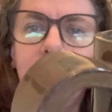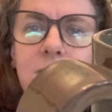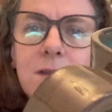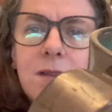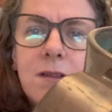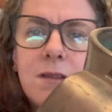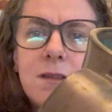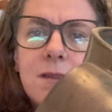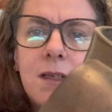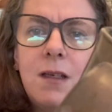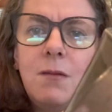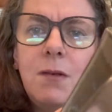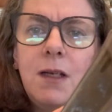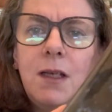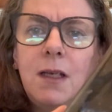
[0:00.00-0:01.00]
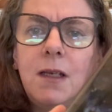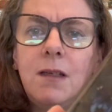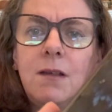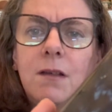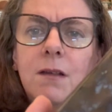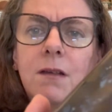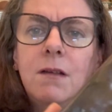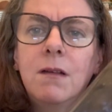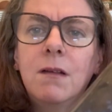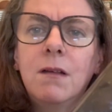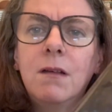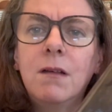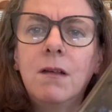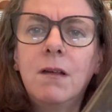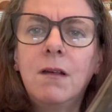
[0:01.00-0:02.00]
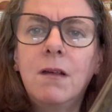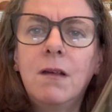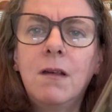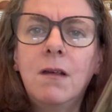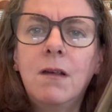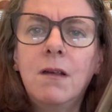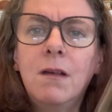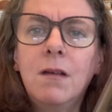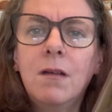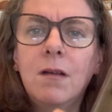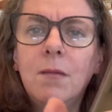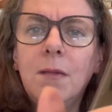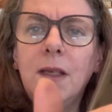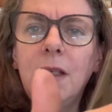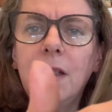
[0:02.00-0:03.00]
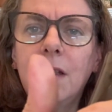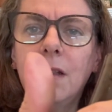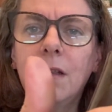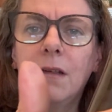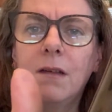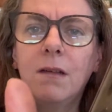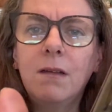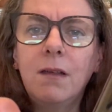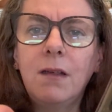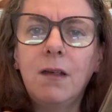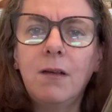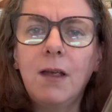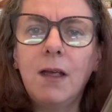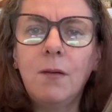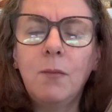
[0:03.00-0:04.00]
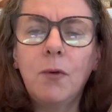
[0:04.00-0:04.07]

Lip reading: looks like seaweed. I mean, you know, it had